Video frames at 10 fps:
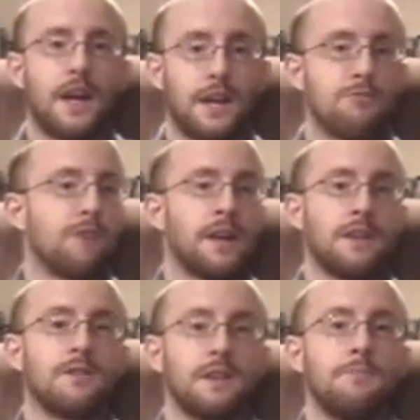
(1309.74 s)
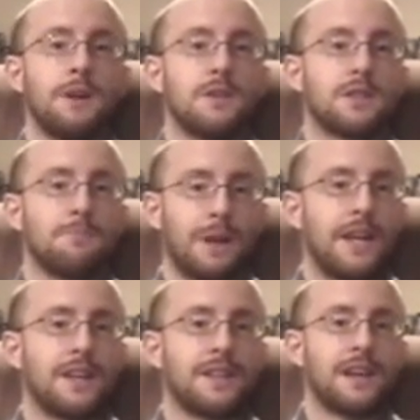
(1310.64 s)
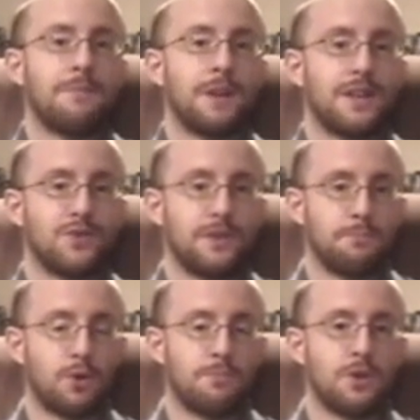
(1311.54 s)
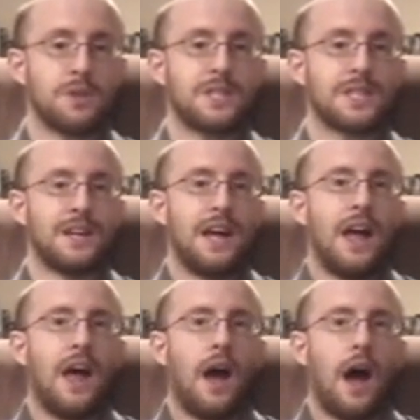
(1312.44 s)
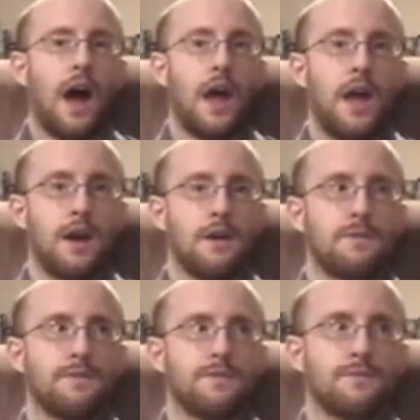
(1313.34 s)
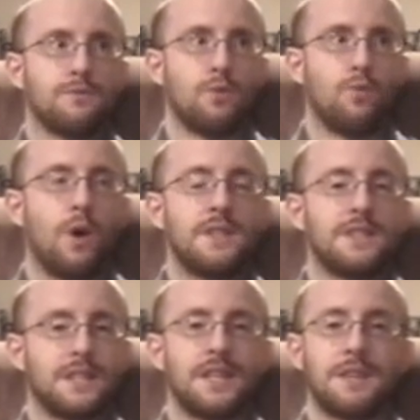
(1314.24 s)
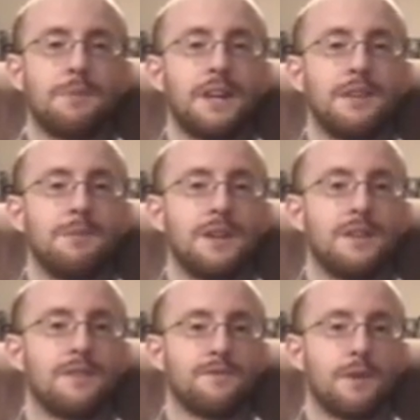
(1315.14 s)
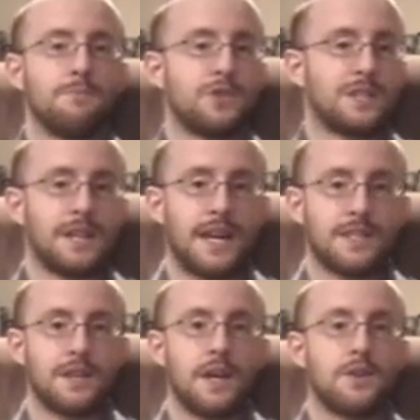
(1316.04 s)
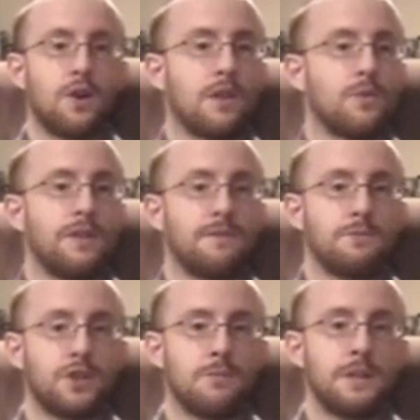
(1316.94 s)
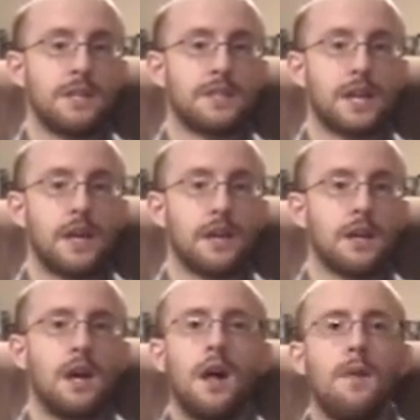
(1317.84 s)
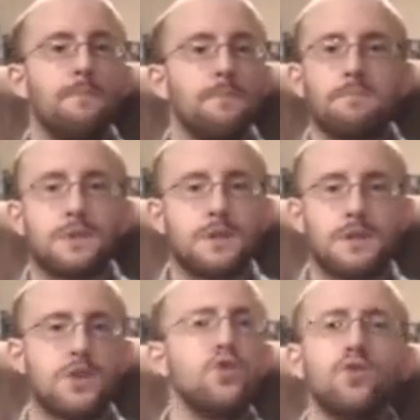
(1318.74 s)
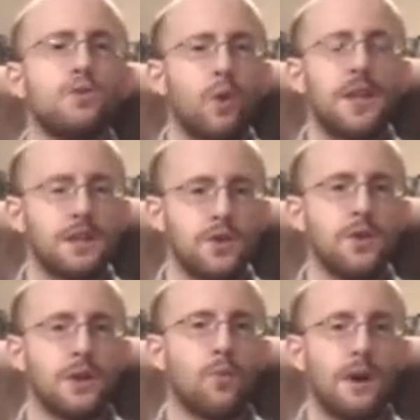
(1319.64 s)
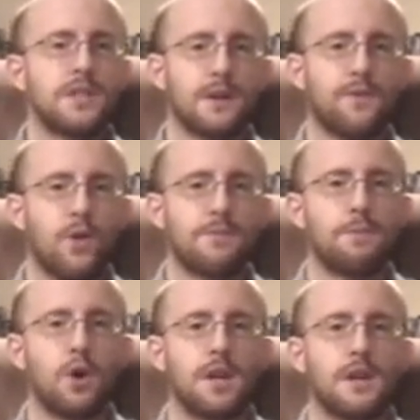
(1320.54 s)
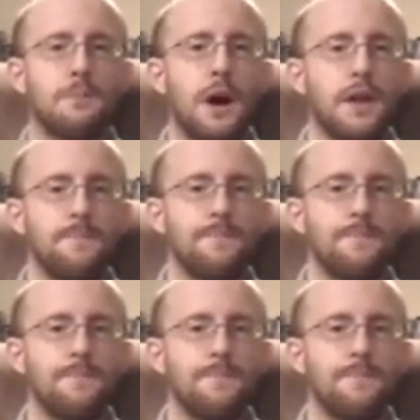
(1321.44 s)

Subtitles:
get regular emails complaining that I'm not doing more books. I have one sitting in my email from just last night, all the way from Germany, saying, "Dude, what are you doing? Where's our 4th book? Come on."